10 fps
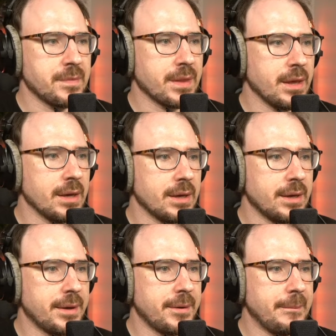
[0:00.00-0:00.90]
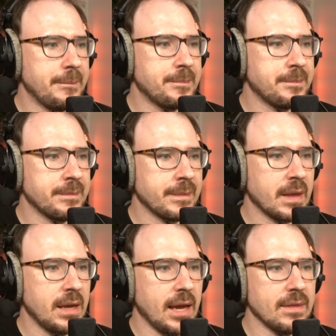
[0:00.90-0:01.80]
and
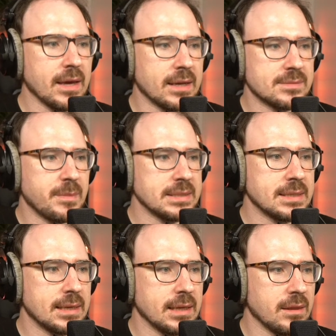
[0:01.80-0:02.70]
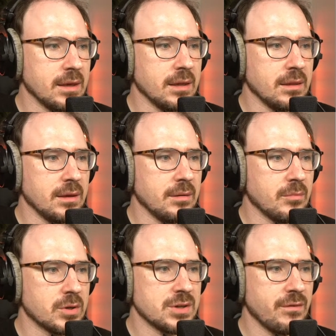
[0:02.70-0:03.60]
that is basically the
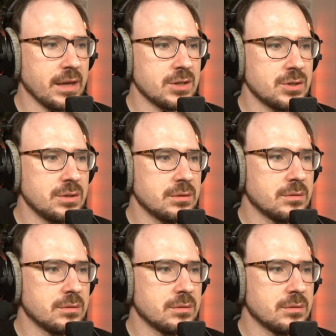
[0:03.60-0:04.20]
motivation